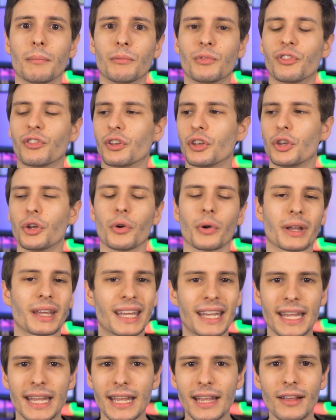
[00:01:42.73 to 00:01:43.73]
secure
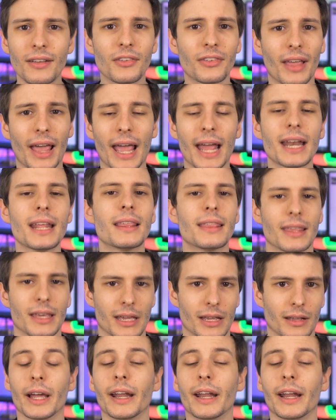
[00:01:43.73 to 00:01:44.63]
keys, anything.